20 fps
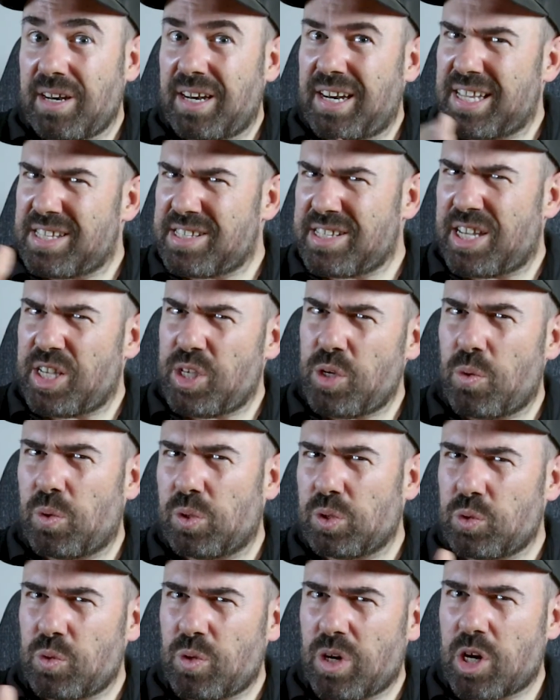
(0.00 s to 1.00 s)
let's say you
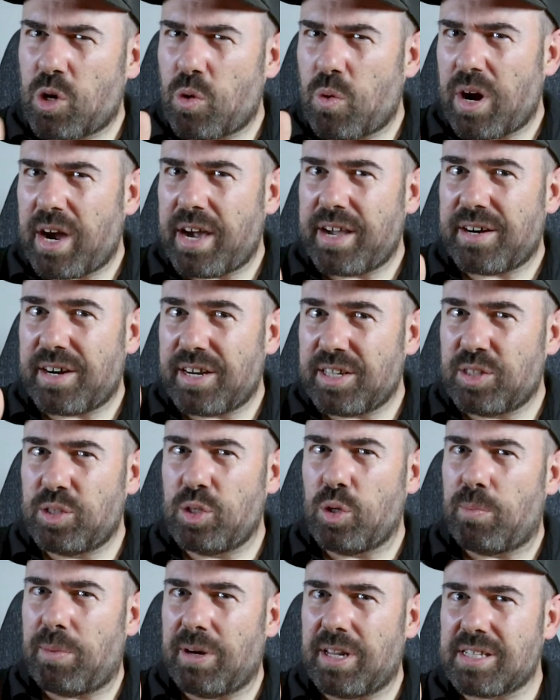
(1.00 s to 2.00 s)
want to acquire a
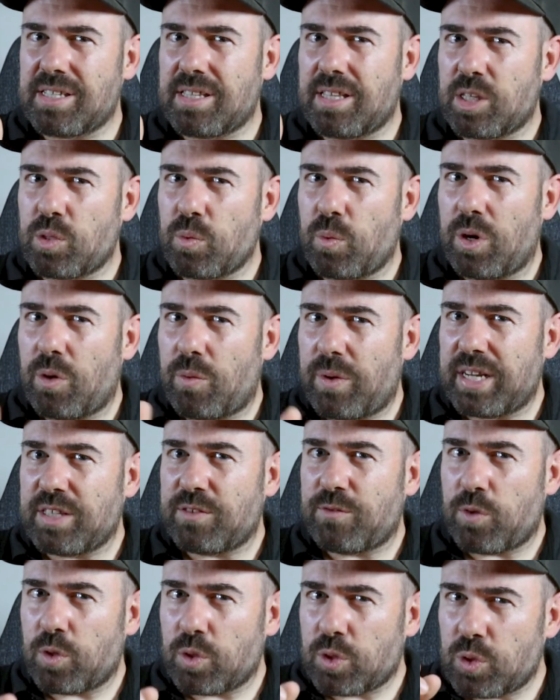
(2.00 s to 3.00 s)
duplex that will rent
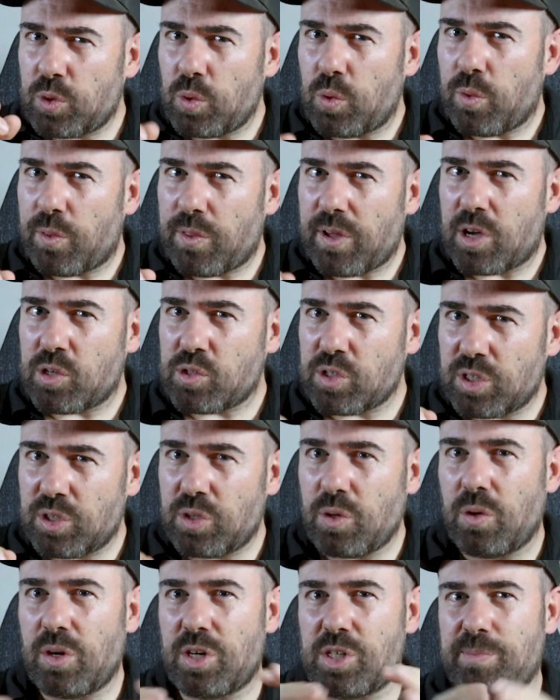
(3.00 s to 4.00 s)
for
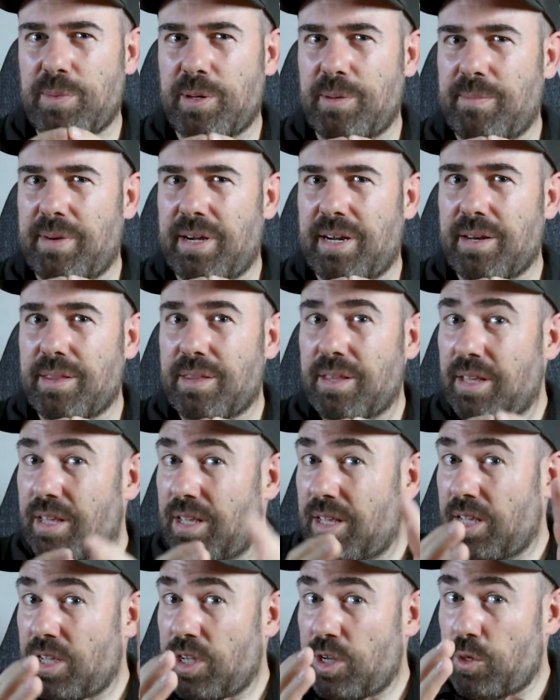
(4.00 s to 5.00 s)
$2,000 per month.
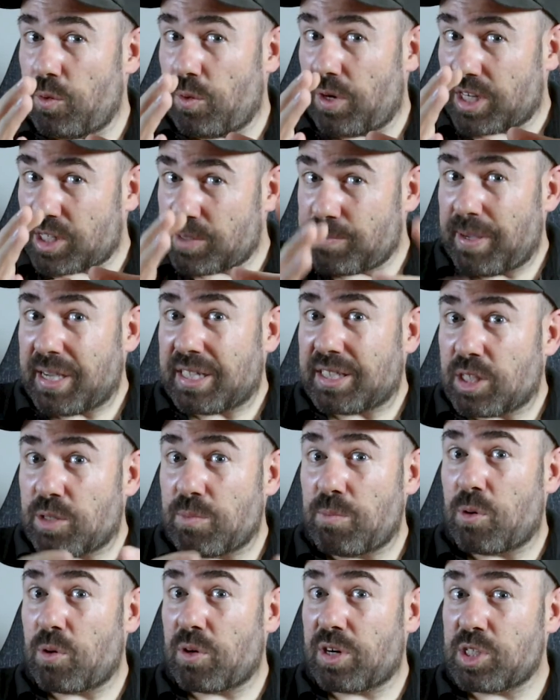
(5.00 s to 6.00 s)
Your expected
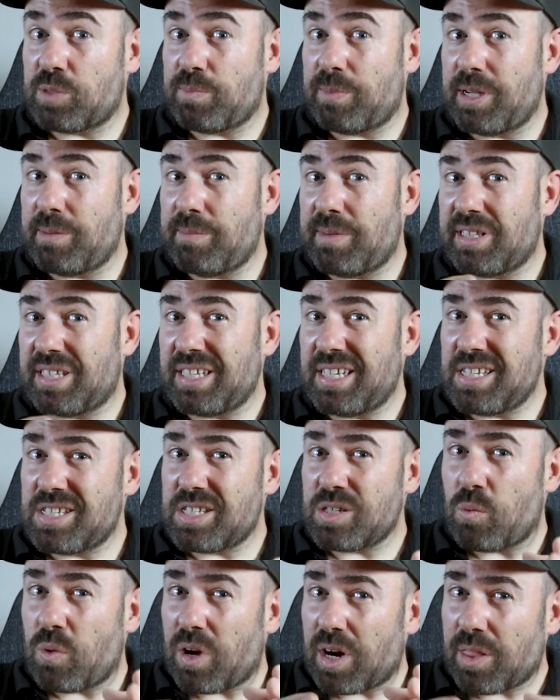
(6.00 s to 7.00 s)
mortgage payment is
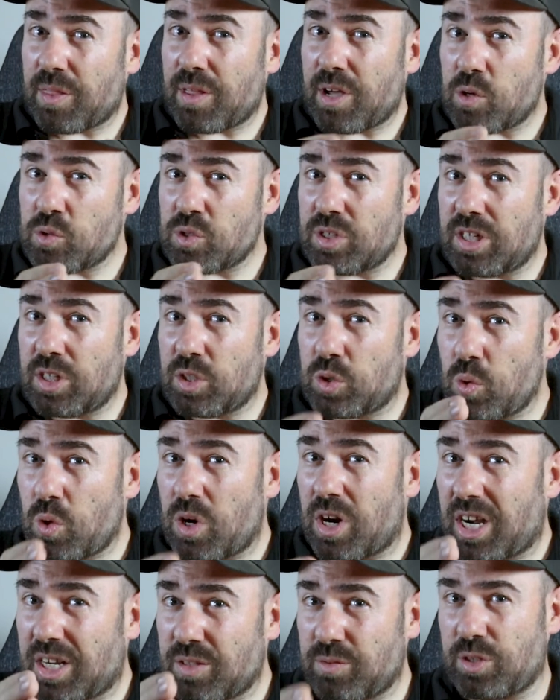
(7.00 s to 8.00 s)

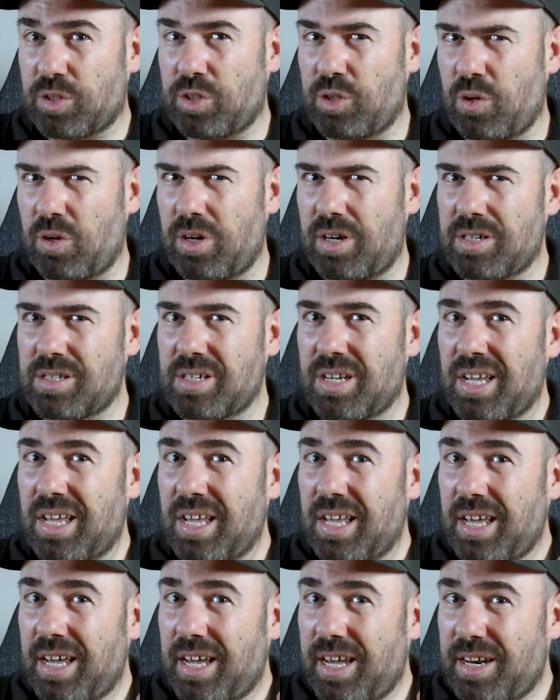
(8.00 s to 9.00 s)
$1,200,
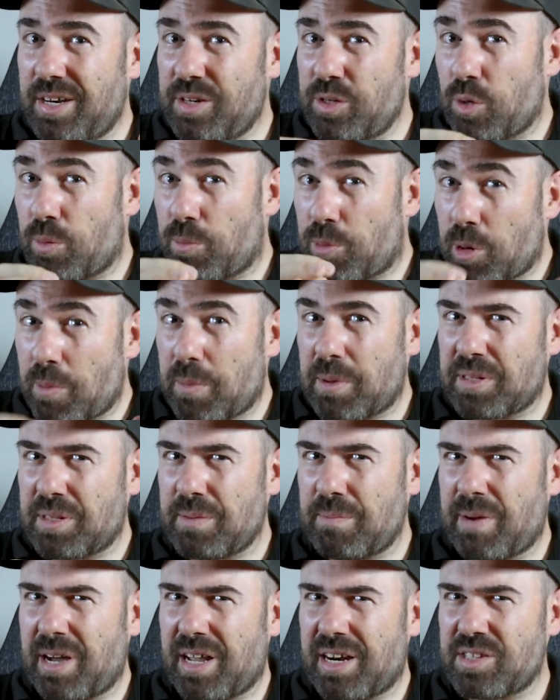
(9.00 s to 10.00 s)
and your property
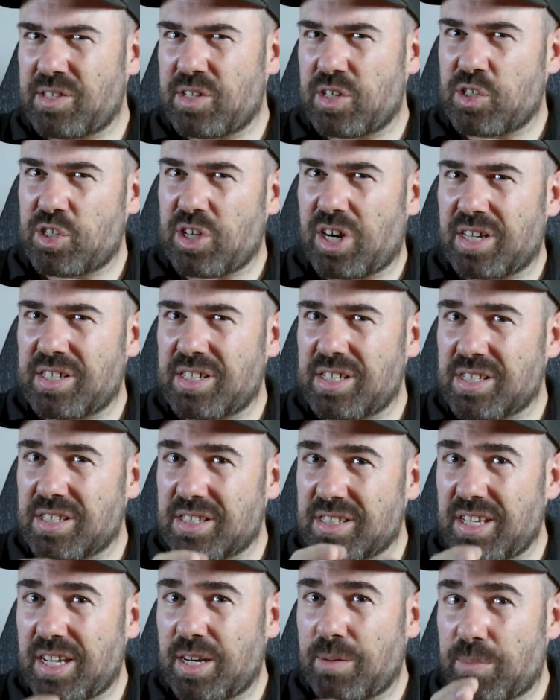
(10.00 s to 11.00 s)
manager charges
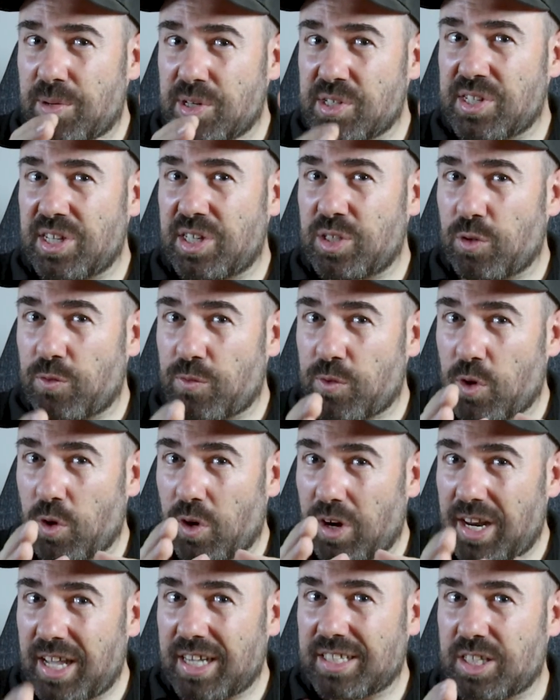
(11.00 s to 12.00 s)
10% of
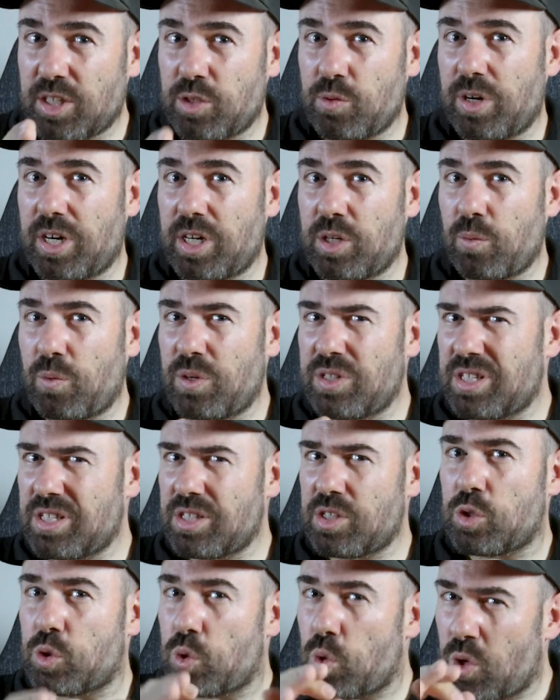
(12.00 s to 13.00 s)
collected rent, which
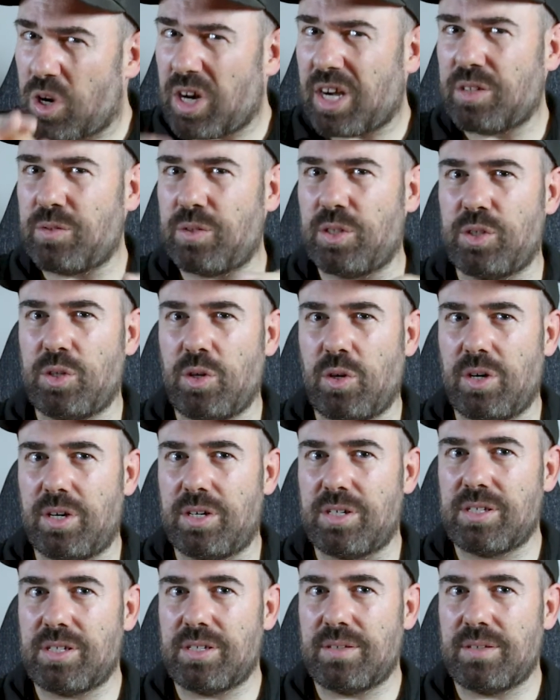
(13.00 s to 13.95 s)
is $200.